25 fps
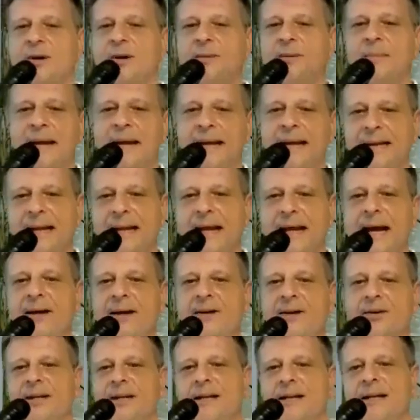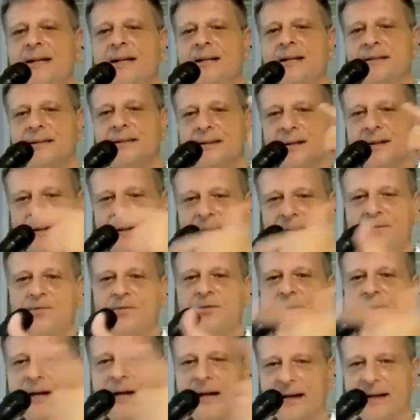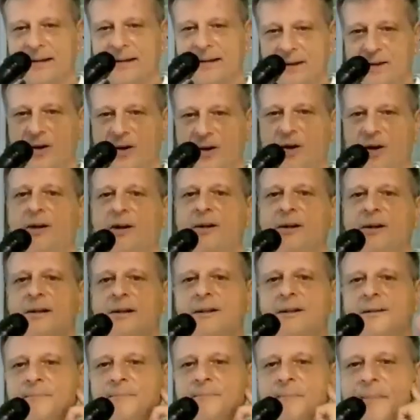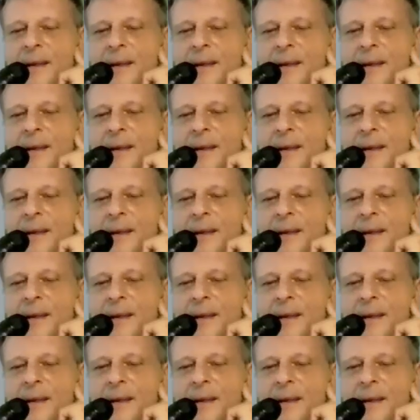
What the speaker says: So the male lion eats the liver and the heart?